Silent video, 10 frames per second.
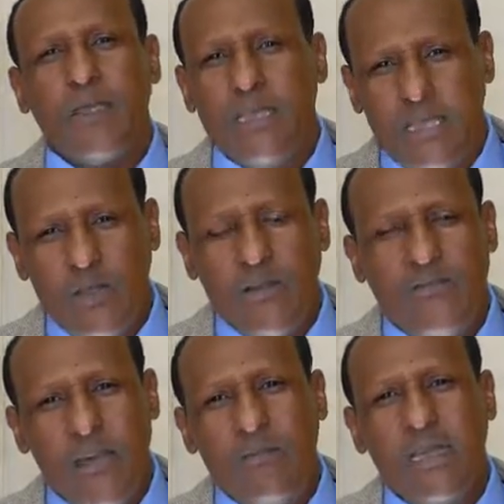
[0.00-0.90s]
Either your
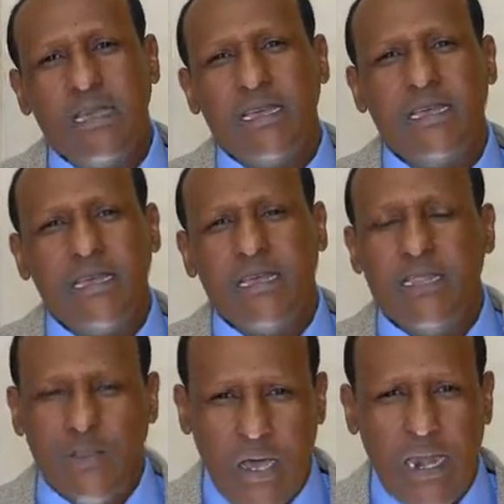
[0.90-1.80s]
family, either
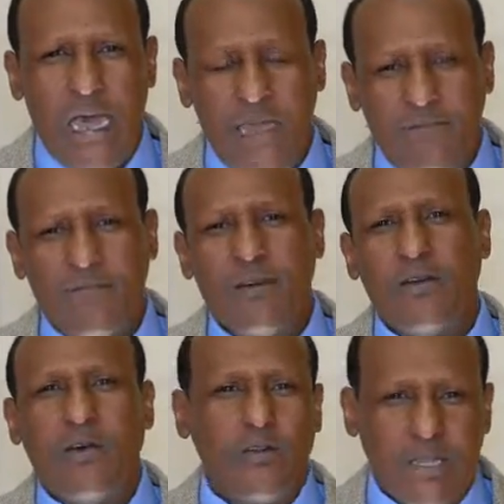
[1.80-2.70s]
your life,
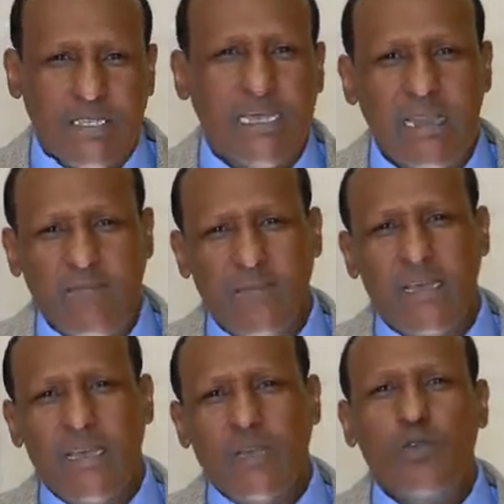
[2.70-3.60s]
or yourself.
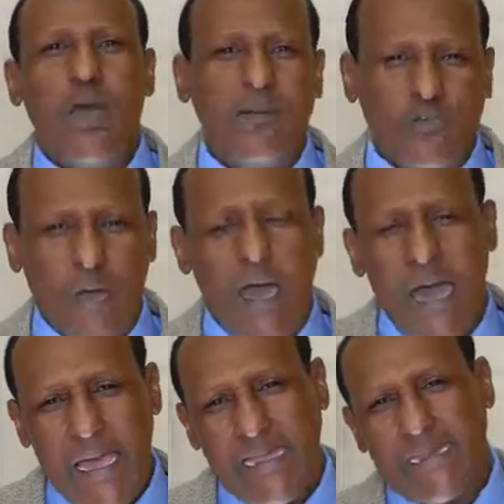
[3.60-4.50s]
You have to
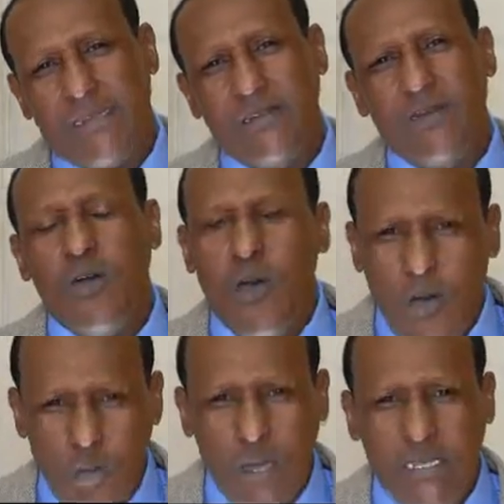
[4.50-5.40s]
hide. You know,
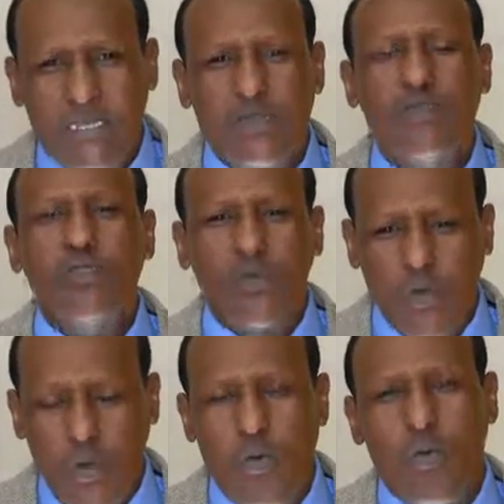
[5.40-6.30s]
always you
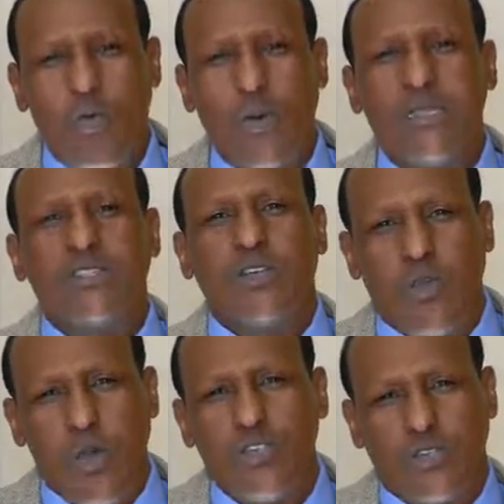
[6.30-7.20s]
know what is the
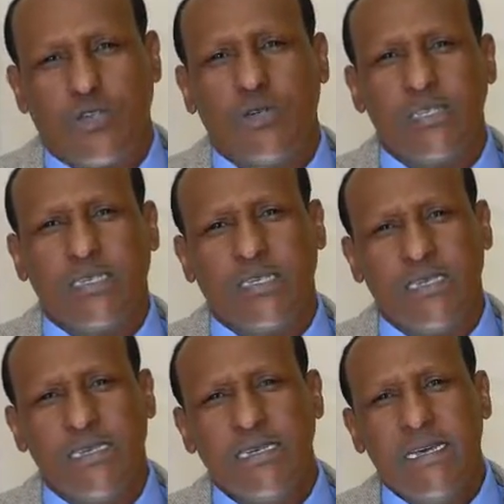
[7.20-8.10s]
consequences.
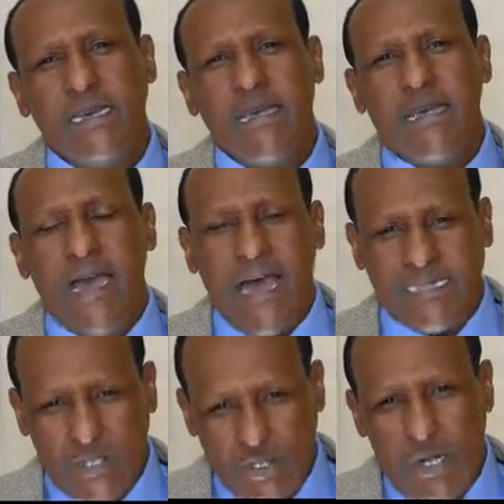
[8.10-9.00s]
As
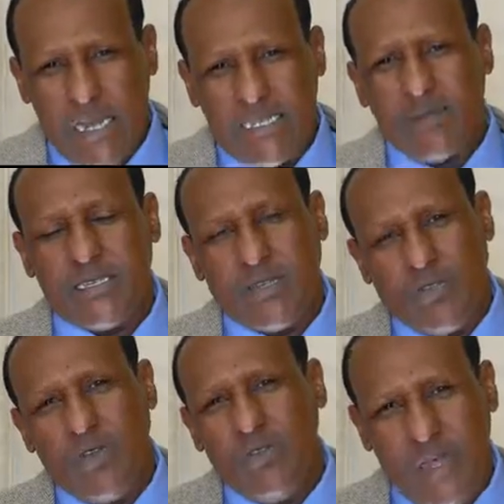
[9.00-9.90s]
a journalist, as I
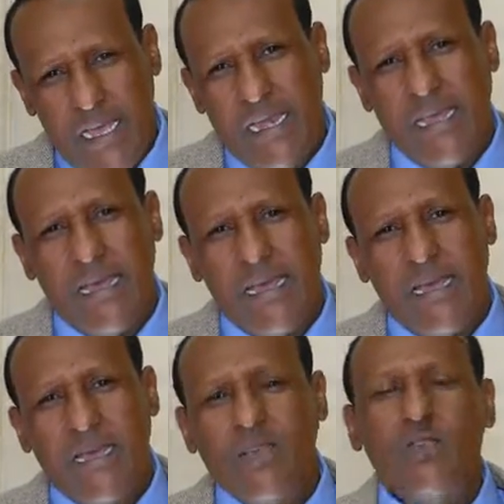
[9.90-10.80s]
told you earlier,
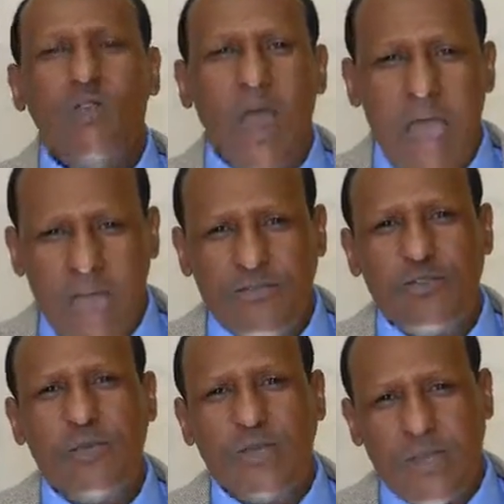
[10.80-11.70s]
you have to
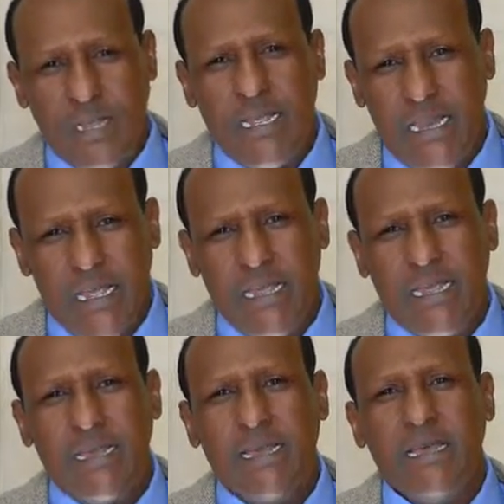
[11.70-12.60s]
be really
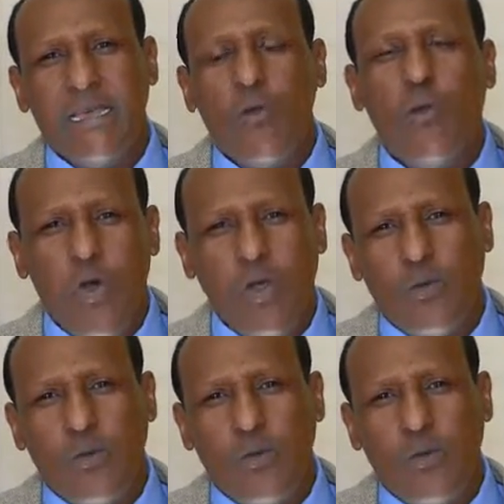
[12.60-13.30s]
worried.